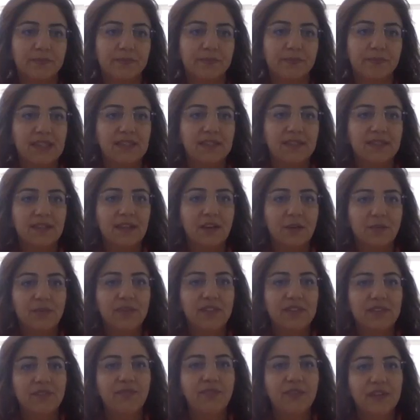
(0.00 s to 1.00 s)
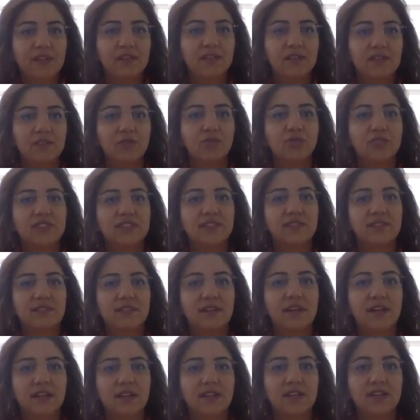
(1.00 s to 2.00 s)
It can be difficult to
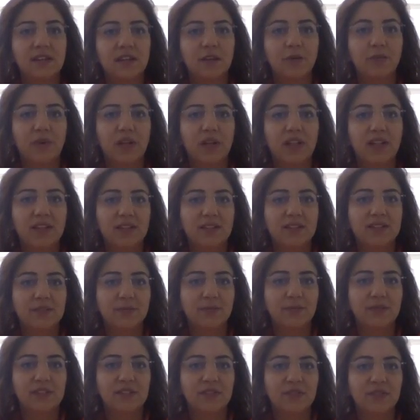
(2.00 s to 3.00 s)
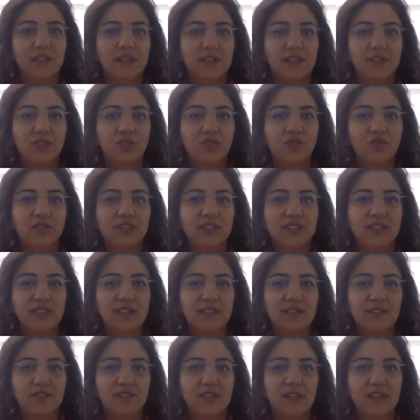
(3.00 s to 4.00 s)
strike a balance between using
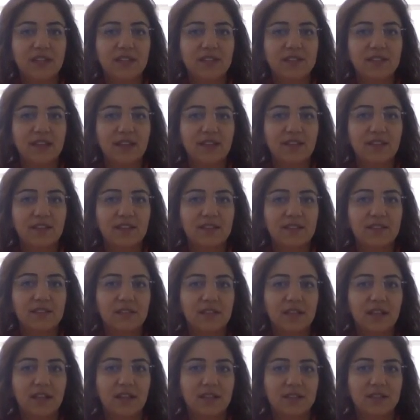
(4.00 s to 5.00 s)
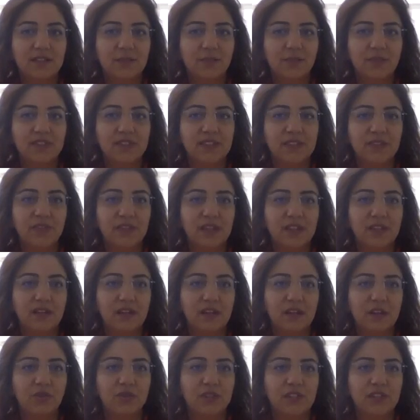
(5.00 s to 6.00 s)
the right technical and specific
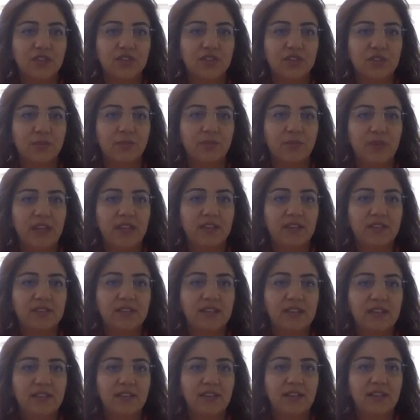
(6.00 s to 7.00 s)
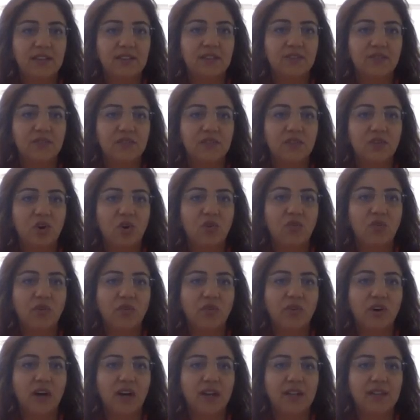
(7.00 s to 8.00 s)
language, maintaining the flow
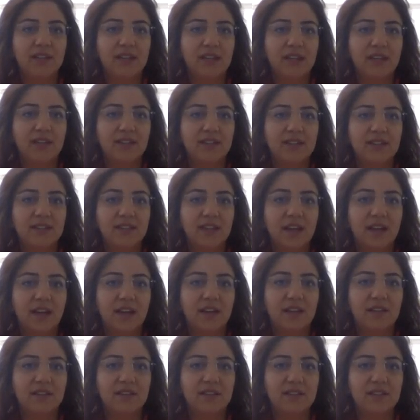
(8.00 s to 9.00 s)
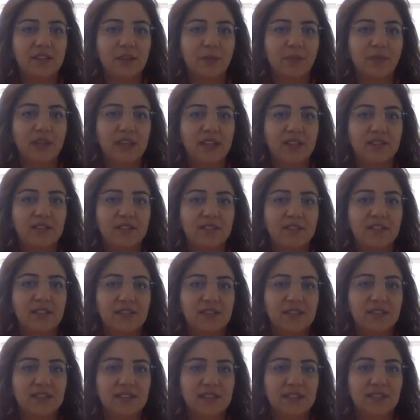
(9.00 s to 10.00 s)
of ideas, and keeping the
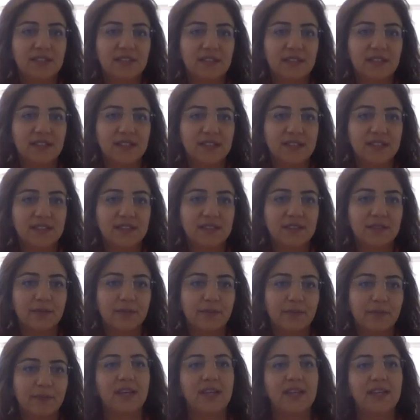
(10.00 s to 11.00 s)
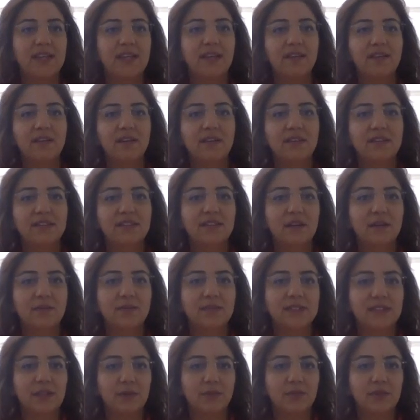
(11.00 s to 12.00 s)
reader's interest. Here are some
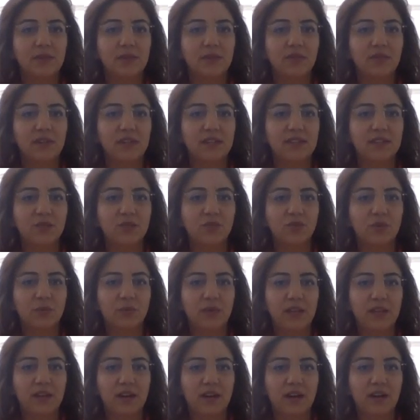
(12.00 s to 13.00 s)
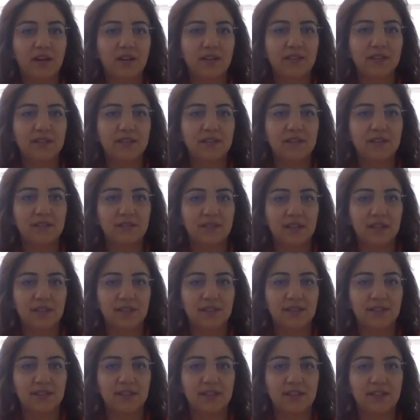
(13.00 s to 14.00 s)
simple ways to make article
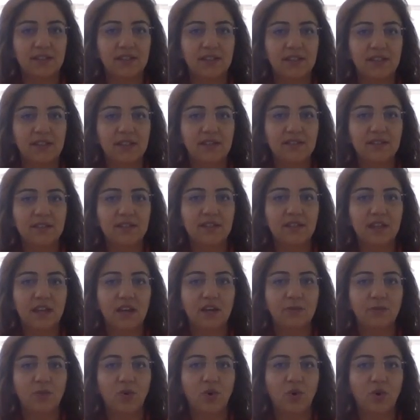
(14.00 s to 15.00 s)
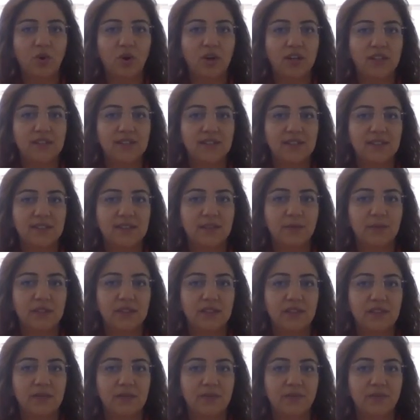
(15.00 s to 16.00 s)
writing clearer and more
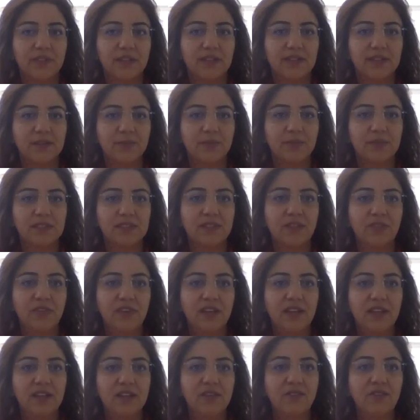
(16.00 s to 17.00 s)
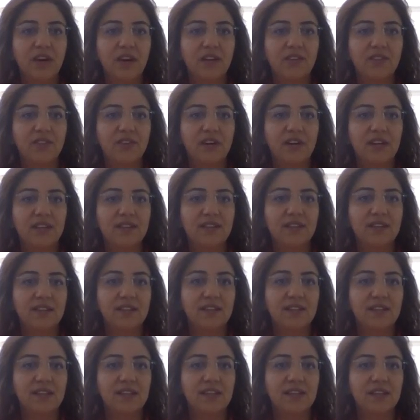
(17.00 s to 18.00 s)
accessible, specifically when writing
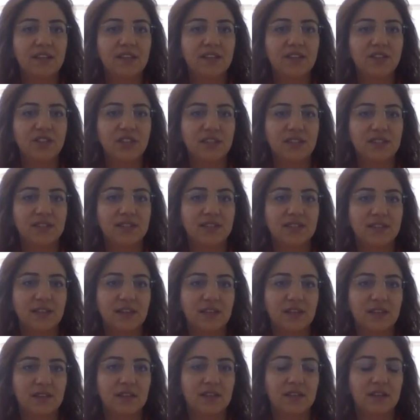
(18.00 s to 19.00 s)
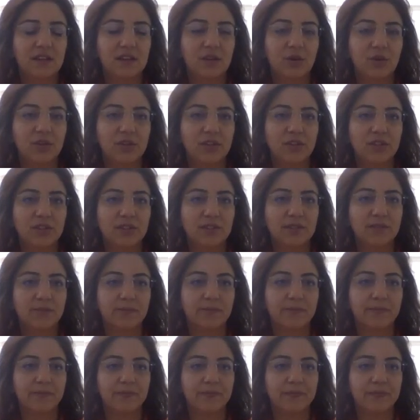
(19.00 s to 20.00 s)
in English as a second language.
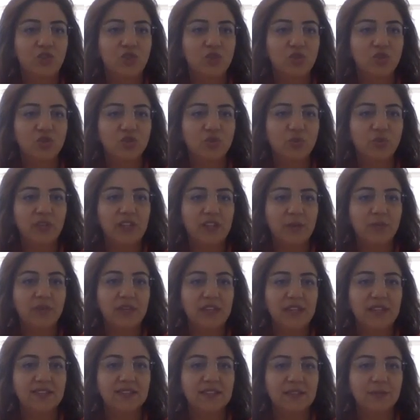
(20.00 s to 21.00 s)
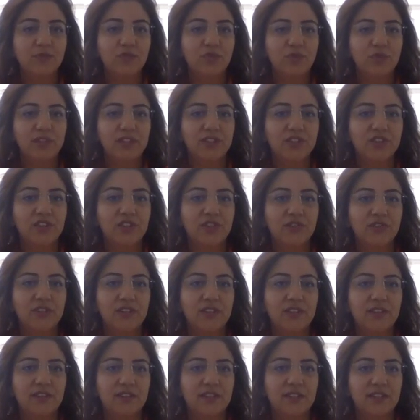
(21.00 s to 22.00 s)
Use minimalism to achieve
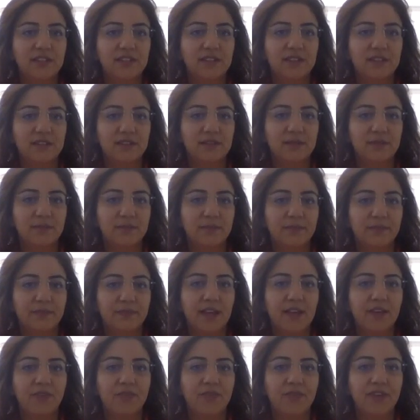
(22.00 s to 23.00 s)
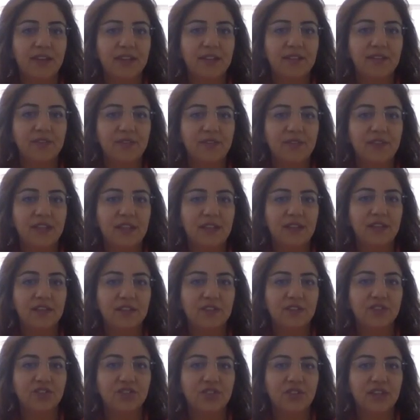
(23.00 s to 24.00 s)
clarity. Effective
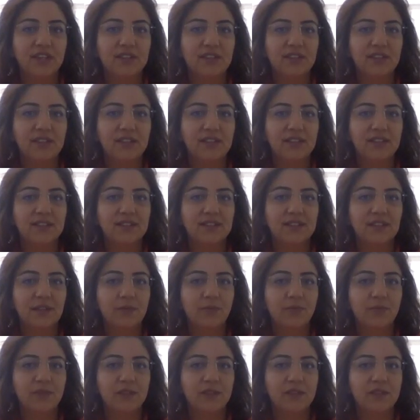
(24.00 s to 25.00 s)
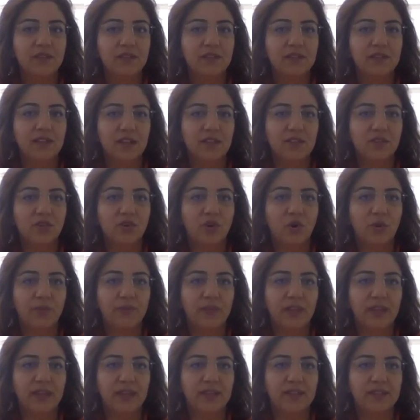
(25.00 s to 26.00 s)
English writing is simple, not
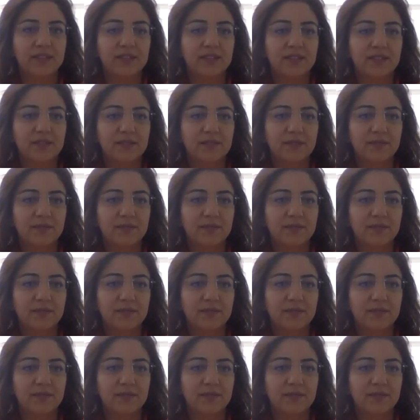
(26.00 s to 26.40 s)
complex.